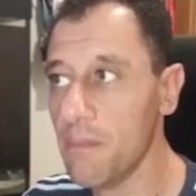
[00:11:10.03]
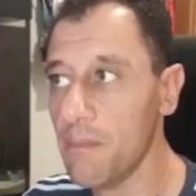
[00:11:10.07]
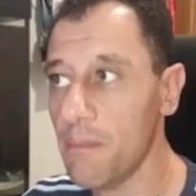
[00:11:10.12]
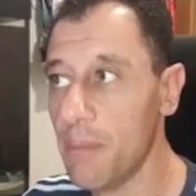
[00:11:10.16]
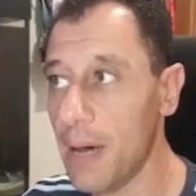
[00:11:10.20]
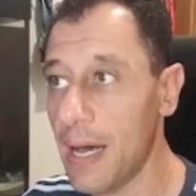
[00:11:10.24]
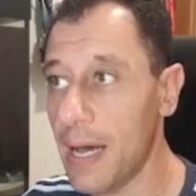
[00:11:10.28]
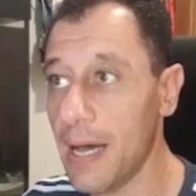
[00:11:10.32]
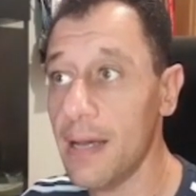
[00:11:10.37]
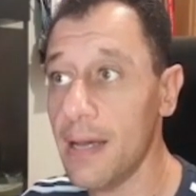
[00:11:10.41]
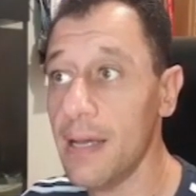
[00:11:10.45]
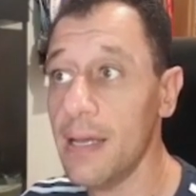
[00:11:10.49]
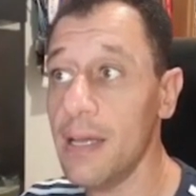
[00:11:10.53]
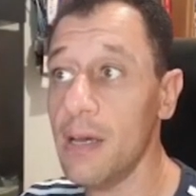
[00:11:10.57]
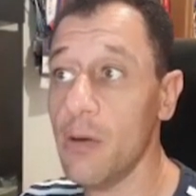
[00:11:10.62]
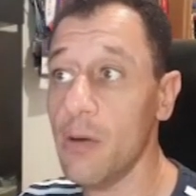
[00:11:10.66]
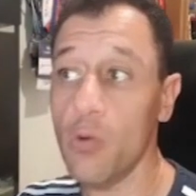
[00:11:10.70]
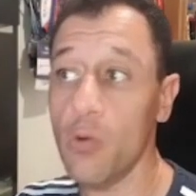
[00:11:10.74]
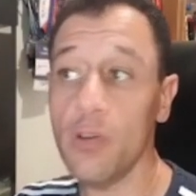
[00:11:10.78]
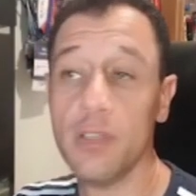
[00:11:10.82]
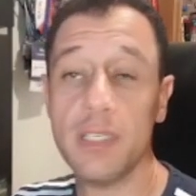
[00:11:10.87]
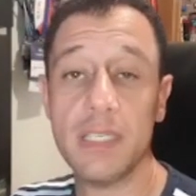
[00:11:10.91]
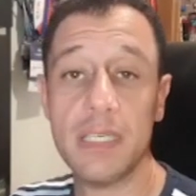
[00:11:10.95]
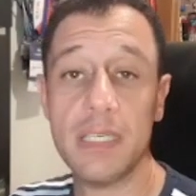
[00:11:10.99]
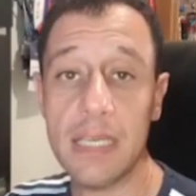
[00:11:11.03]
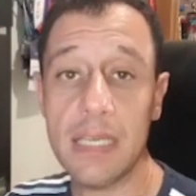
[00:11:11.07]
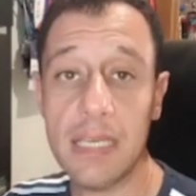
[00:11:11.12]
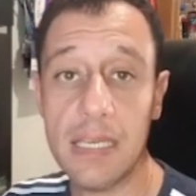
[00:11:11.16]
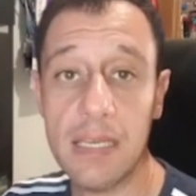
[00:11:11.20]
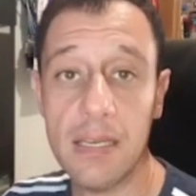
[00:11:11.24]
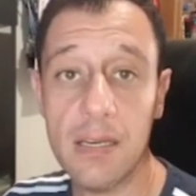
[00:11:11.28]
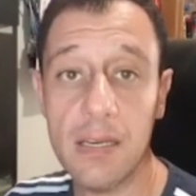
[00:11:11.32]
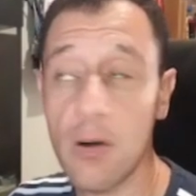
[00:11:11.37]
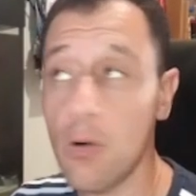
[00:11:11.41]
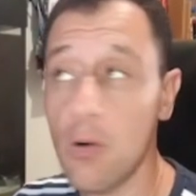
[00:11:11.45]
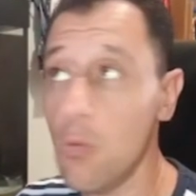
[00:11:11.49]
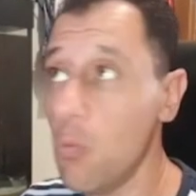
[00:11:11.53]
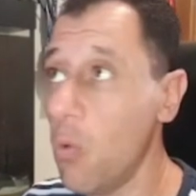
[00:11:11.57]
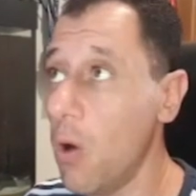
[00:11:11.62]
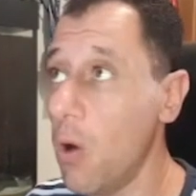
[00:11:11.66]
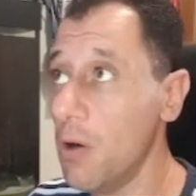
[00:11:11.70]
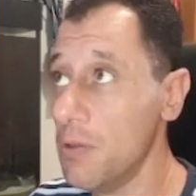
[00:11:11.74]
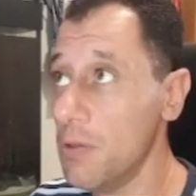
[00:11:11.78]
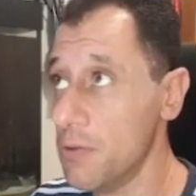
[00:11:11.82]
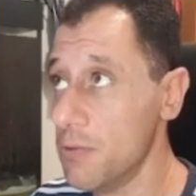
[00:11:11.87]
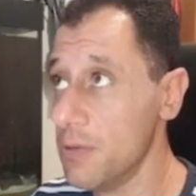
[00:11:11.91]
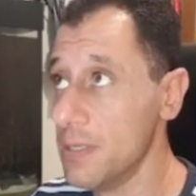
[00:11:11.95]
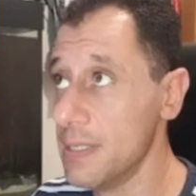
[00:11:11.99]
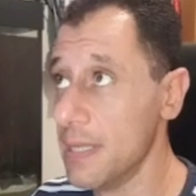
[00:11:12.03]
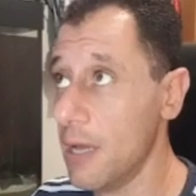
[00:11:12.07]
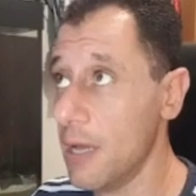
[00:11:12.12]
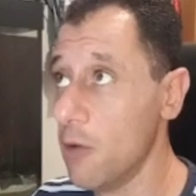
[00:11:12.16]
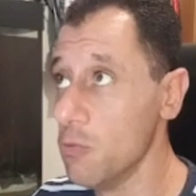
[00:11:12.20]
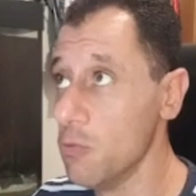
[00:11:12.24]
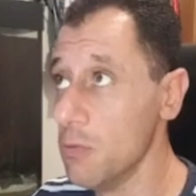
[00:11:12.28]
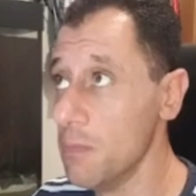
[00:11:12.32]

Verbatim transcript: but we'll see what the result will